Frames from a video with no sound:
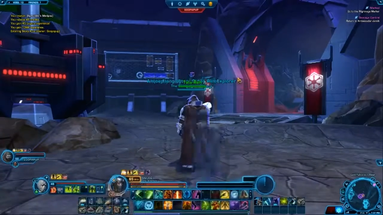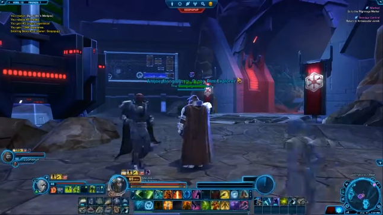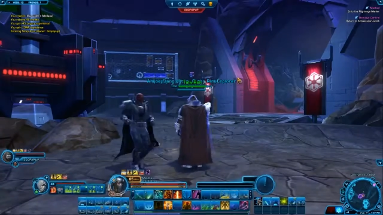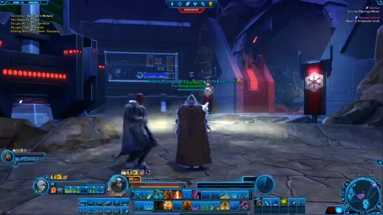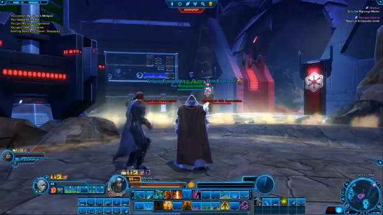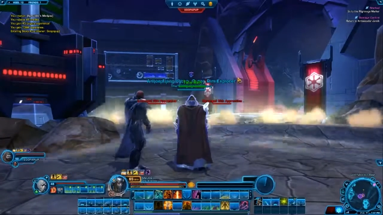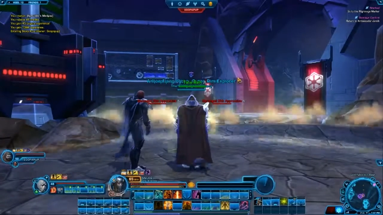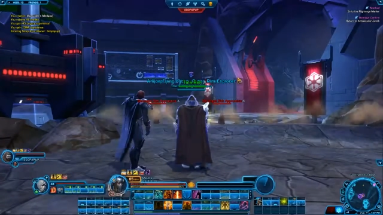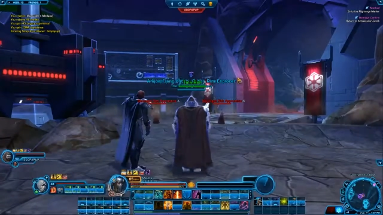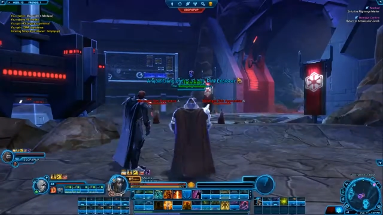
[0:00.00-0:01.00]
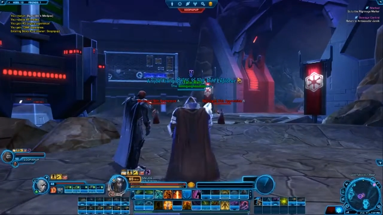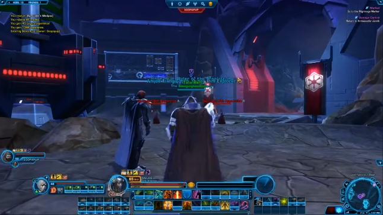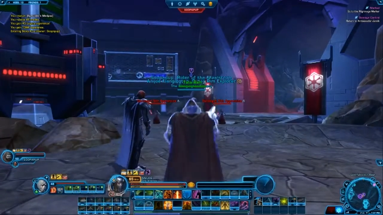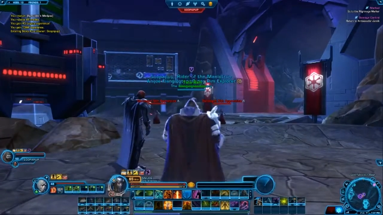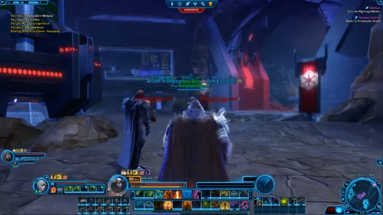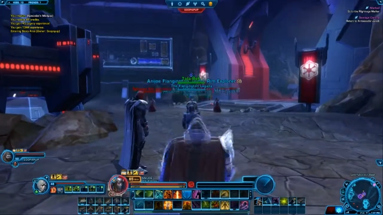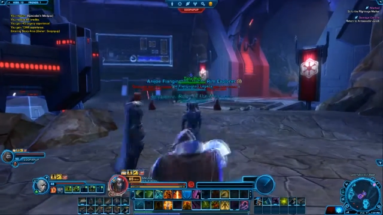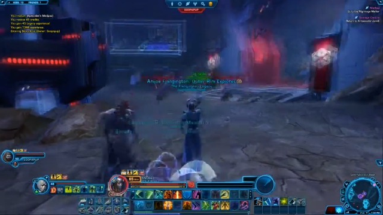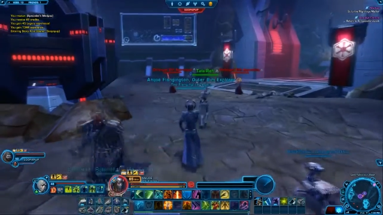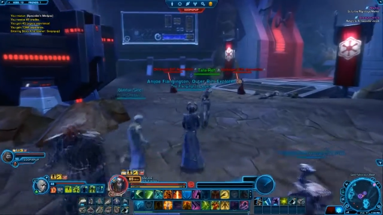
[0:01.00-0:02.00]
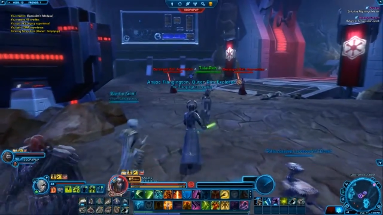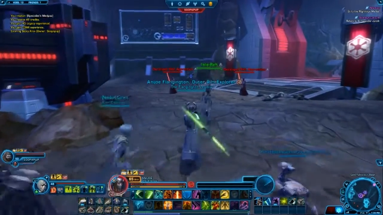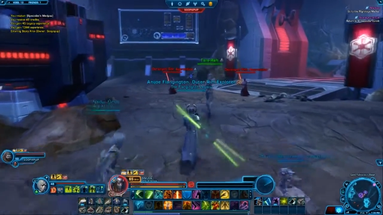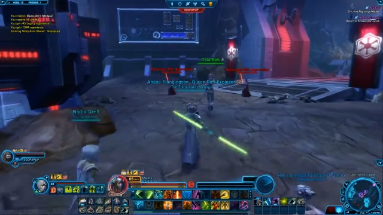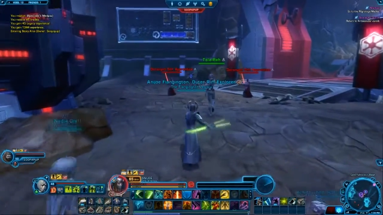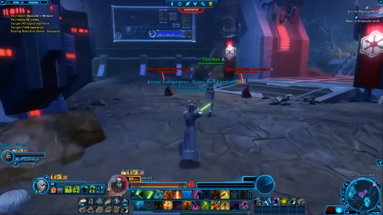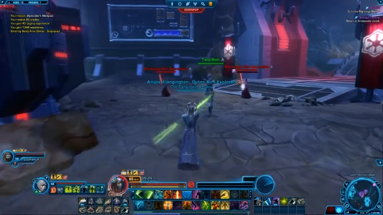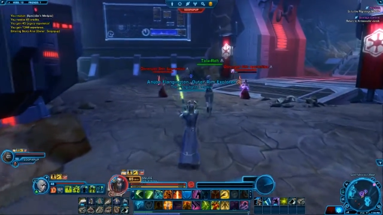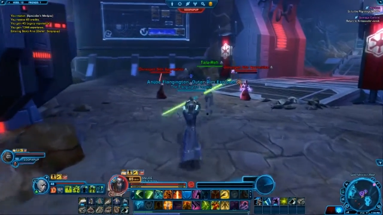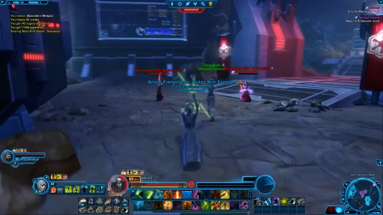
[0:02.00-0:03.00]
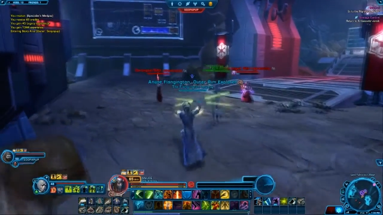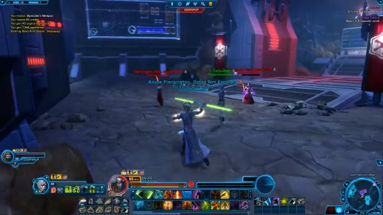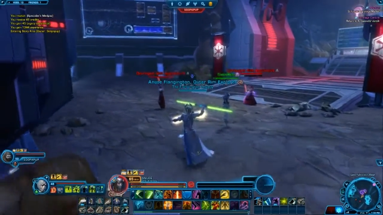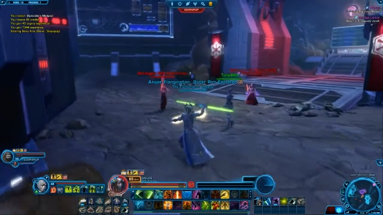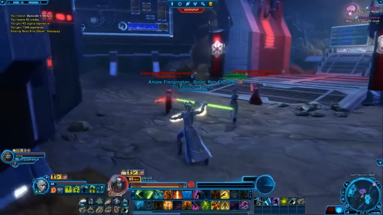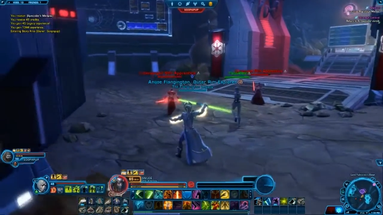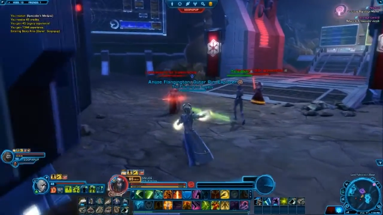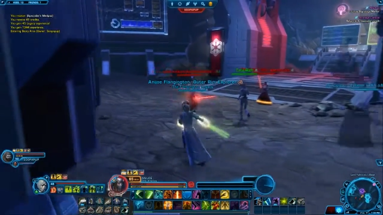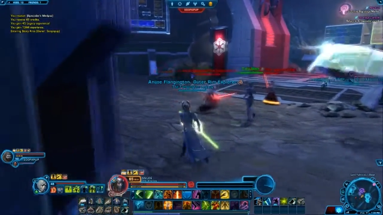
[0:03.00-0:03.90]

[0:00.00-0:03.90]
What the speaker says: (no speaker visible)